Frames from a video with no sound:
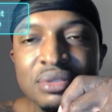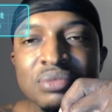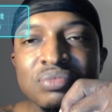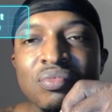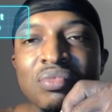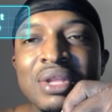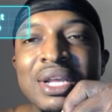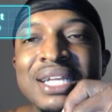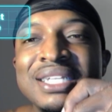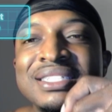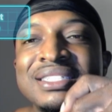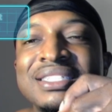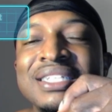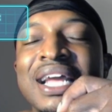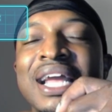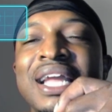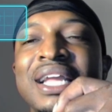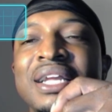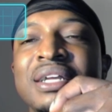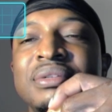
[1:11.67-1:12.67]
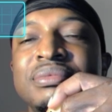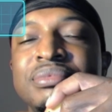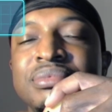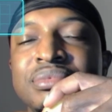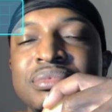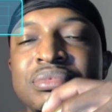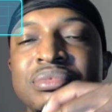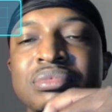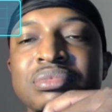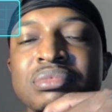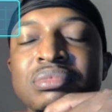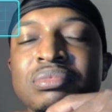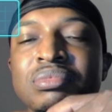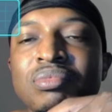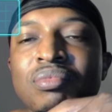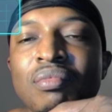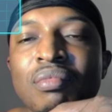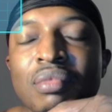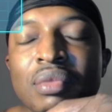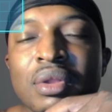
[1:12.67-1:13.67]
Insane.
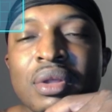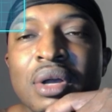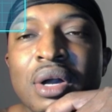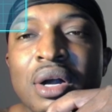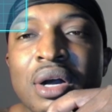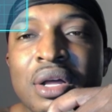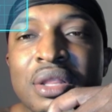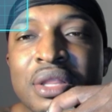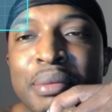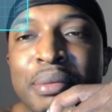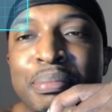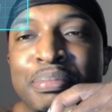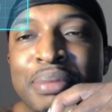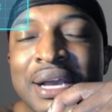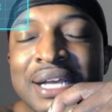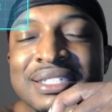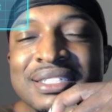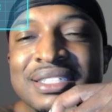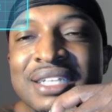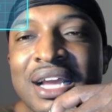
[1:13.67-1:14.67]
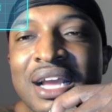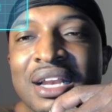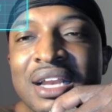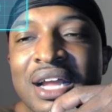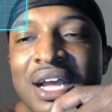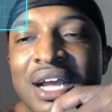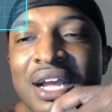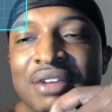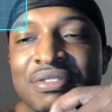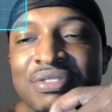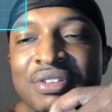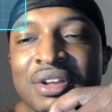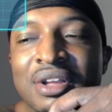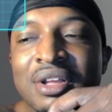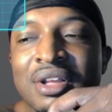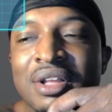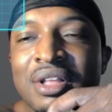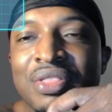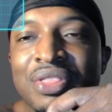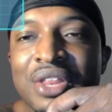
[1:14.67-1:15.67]
The best nightlife
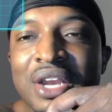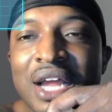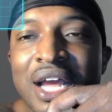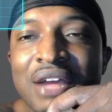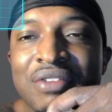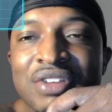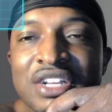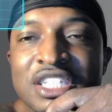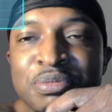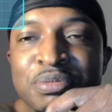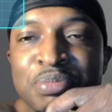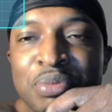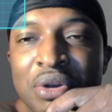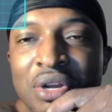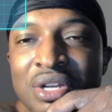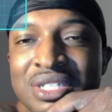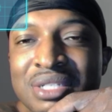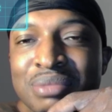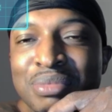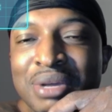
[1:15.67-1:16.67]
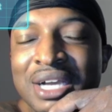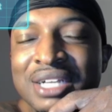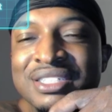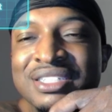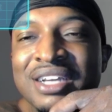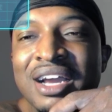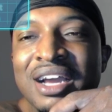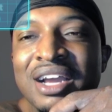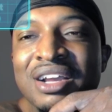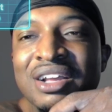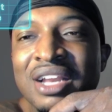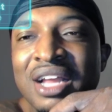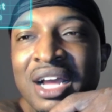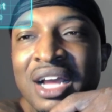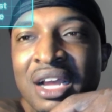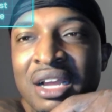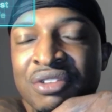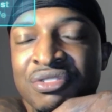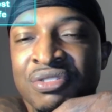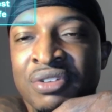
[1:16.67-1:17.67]
that I have experienced in my entire
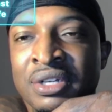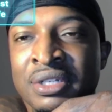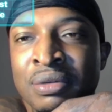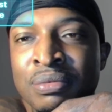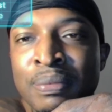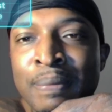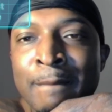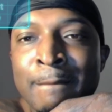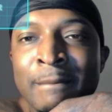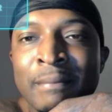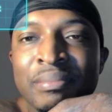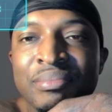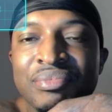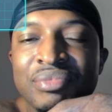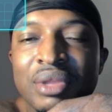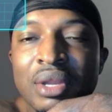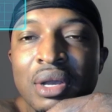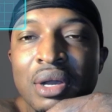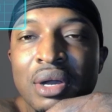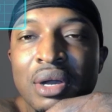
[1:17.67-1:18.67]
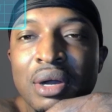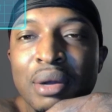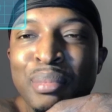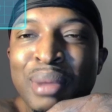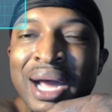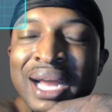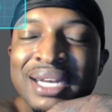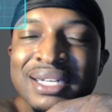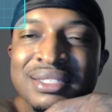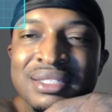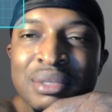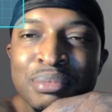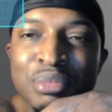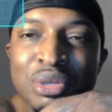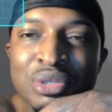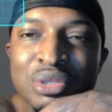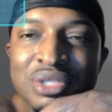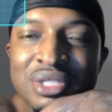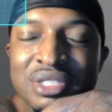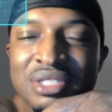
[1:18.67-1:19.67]
life, minus the
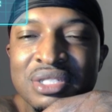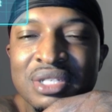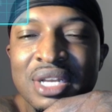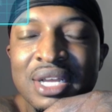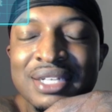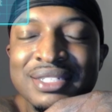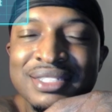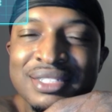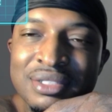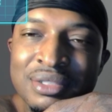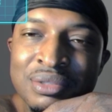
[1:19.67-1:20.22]
music selection,